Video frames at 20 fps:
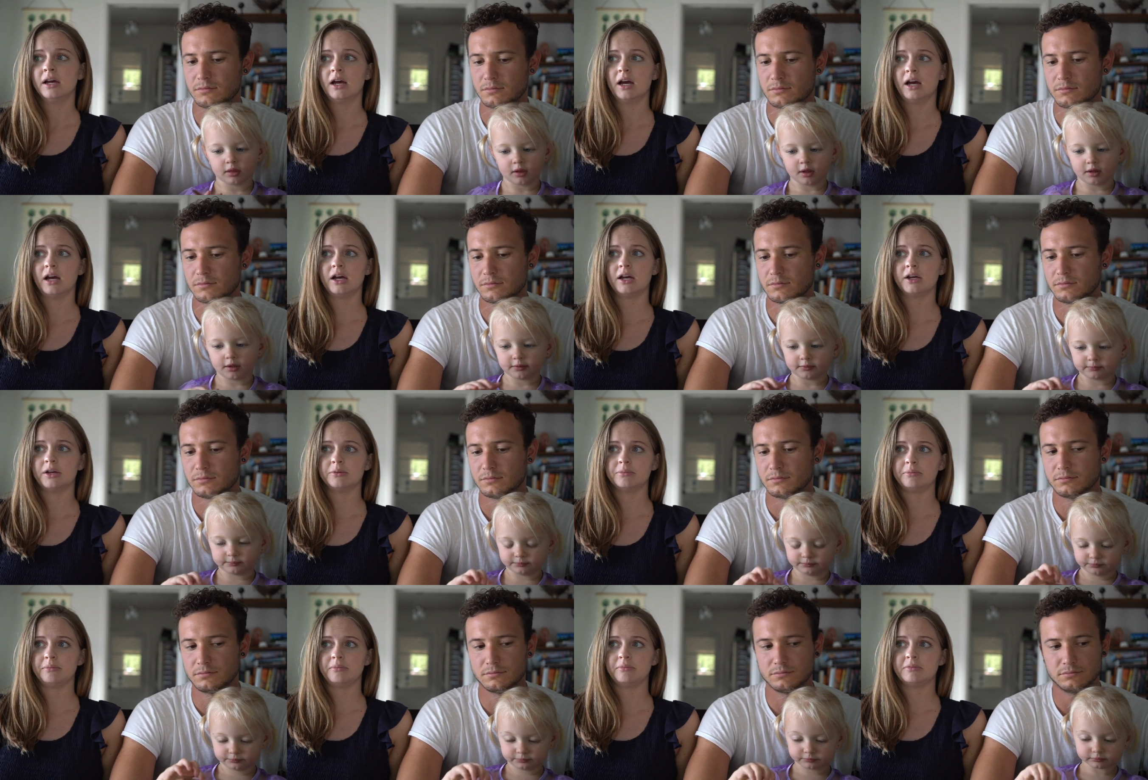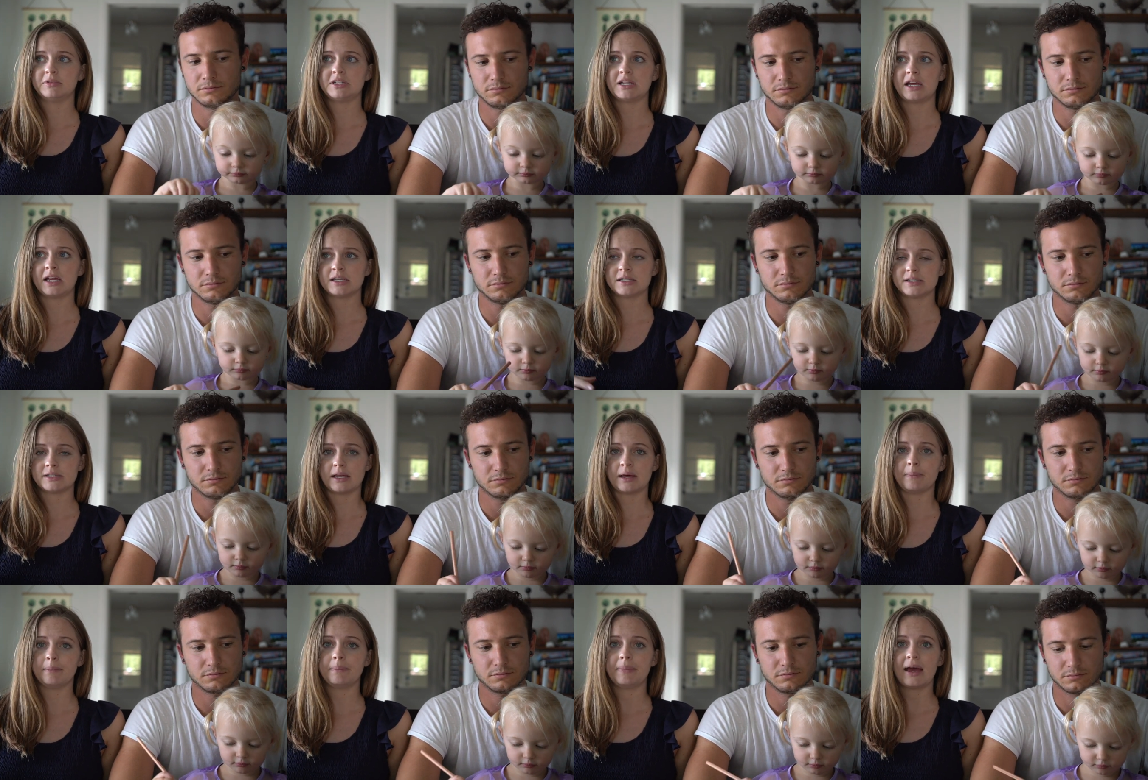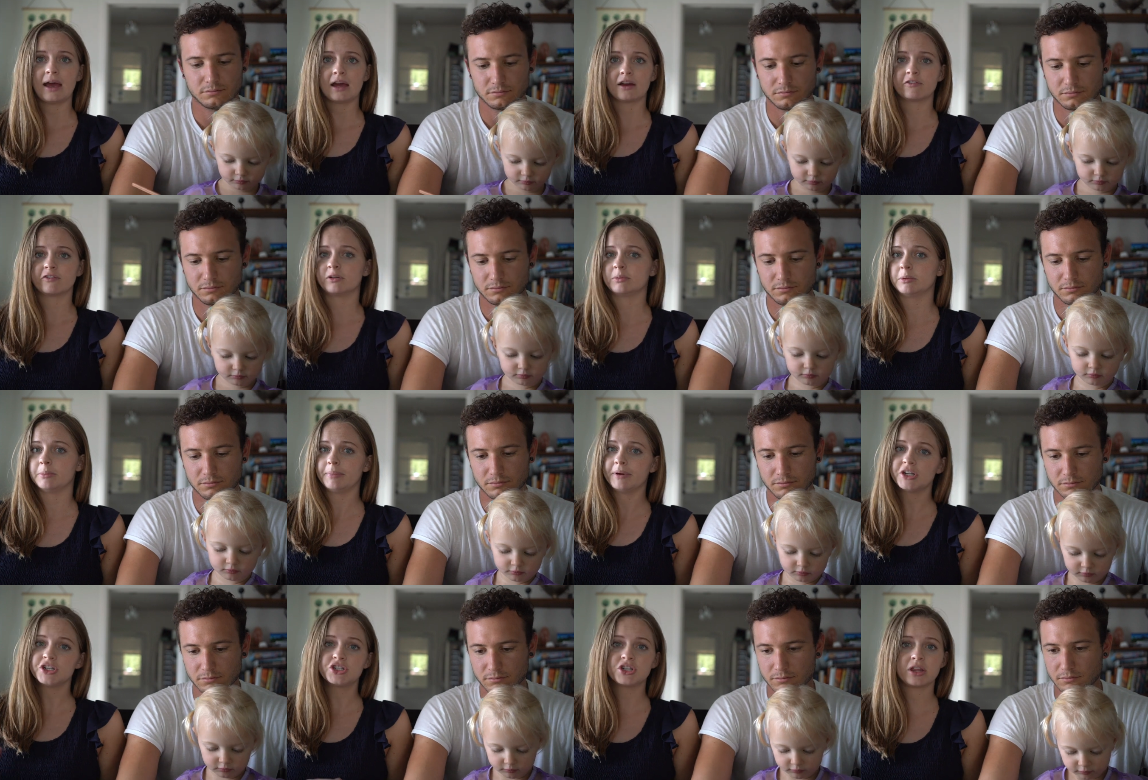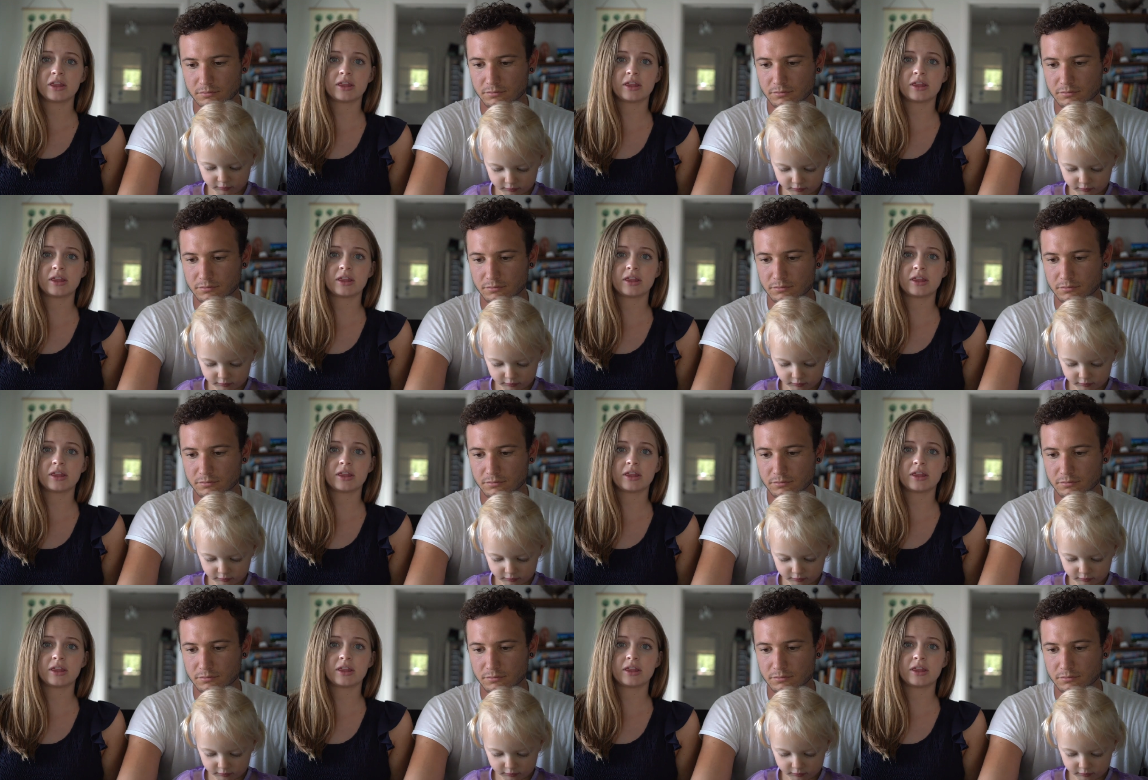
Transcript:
Speaker 1: um, take a step back from a bunch